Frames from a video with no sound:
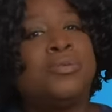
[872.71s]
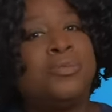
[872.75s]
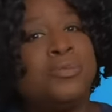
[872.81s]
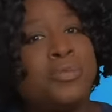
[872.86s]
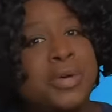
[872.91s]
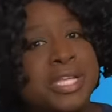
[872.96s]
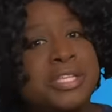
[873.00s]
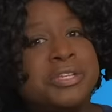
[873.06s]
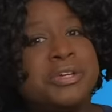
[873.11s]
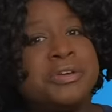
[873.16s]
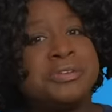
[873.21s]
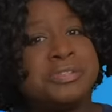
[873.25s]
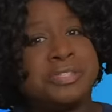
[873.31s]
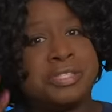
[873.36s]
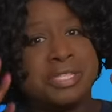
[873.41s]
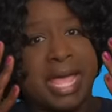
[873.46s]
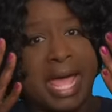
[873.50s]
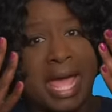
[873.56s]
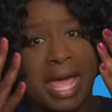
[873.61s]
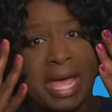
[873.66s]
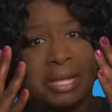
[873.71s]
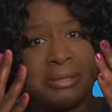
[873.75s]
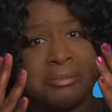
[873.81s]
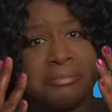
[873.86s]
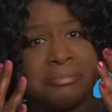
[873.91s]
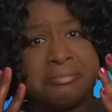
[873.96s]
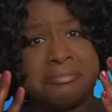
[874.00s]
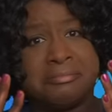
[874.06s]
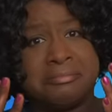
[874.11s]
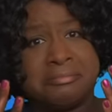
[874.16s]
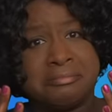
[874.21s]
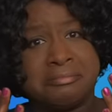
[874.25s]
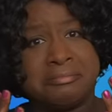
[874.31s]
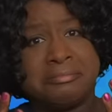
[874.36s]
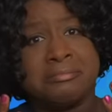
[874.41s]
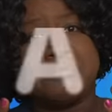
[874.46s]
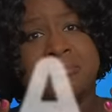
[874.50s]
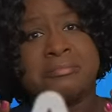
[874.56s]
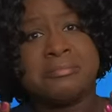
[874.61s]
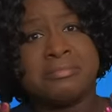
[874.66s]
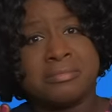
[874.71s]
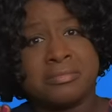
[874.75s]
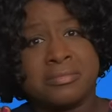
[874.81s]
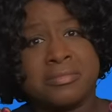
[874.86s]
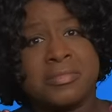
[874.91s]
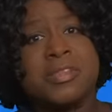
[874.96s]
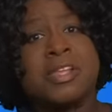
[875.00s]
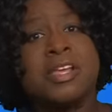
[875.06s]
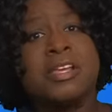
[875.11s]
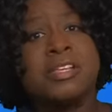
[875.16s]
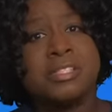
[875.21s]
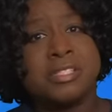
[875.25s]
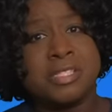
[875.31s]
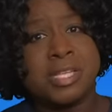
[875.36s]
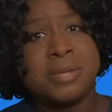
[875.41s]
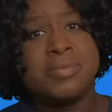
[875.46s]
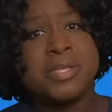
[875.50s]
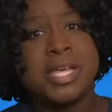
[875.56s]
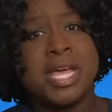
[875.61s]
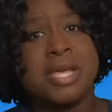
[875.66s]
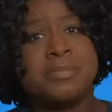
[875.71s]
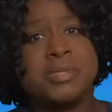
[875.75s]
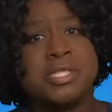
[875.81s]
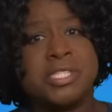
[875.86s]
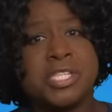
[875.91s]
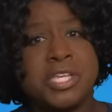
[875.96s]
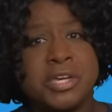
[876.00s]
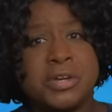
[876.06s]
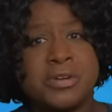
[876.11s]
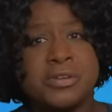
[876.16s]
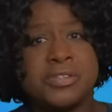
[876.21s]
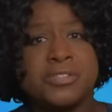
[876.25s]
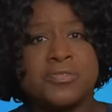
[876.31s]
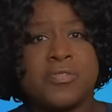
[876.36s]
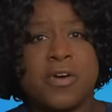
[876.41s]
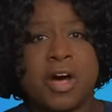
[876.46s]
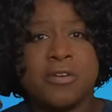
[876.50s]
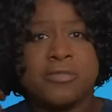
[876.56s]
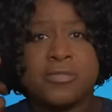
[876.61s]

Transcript: When you're sad, sometimes tears fall